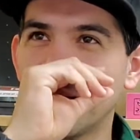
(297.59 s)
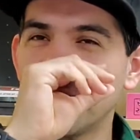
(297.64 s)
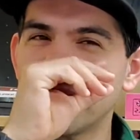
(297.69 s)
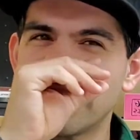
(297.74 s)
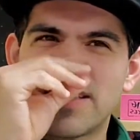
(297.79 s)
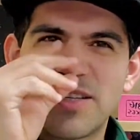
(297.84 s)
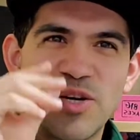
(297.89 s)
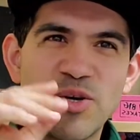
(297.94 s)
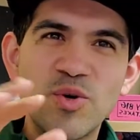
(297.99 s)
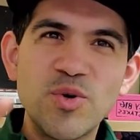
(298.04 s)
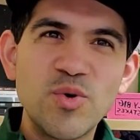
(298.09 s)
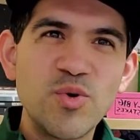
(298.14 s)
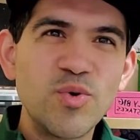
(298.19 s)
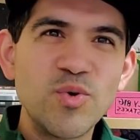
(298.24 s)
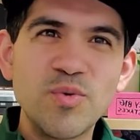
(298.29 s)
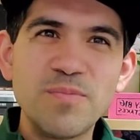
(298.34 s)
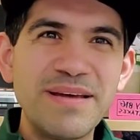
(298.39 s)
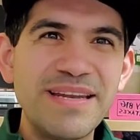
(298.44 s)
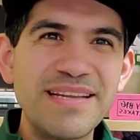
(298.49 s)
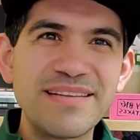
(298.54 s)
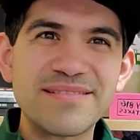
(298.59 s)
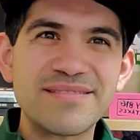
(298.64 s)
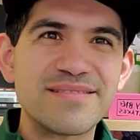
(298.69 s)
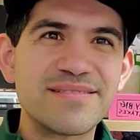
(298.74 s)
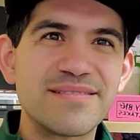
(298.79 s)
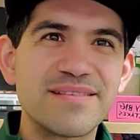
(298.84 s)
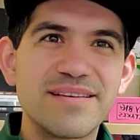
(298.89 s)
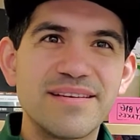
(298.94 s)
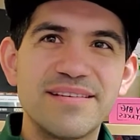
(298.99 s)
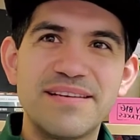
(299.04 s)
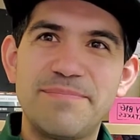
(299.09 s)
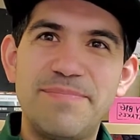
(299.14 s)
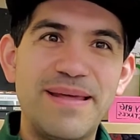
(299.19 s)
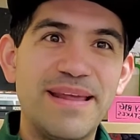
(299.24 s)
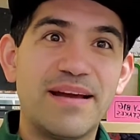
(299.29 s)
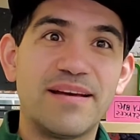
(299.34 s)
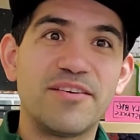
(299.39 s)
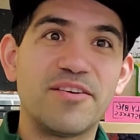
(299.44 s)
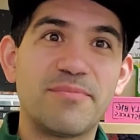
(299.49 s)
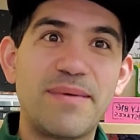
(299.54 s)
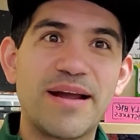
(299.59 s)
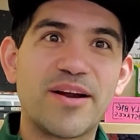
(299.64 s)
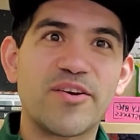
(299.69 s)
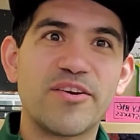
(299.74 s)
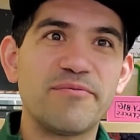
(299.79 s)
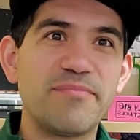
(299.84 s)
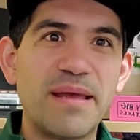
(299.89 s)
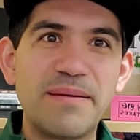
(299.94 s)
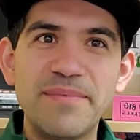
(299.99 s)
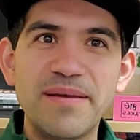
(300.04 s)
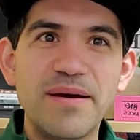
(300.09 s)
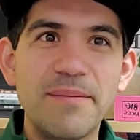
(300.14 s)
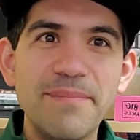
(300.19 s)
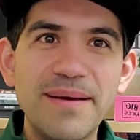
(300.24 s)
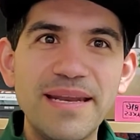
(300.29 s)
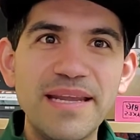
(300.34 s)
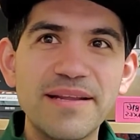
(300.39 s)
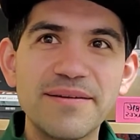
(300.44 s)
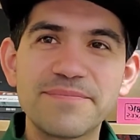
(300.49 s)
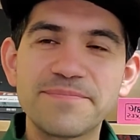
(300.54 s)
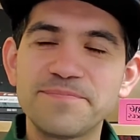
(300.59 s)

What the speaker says: 2 minutes, depending on your microwave, maybe a minute,